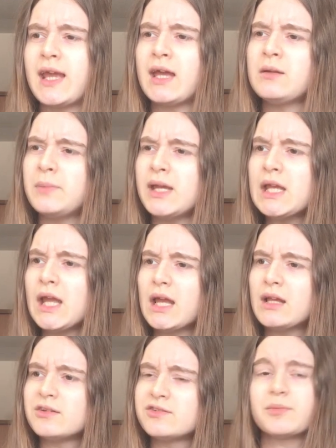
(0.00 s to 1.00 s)
can be
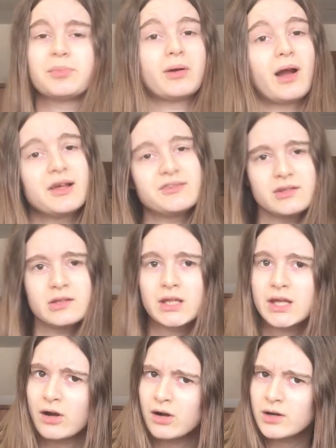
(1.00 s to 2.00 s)
a surprisingly
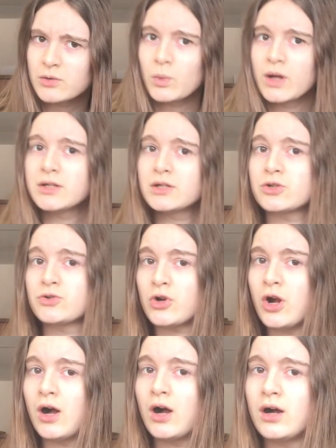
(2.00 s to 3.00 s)
hard one to
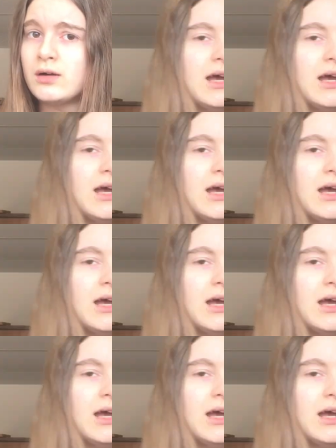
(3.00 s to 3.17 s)
draw.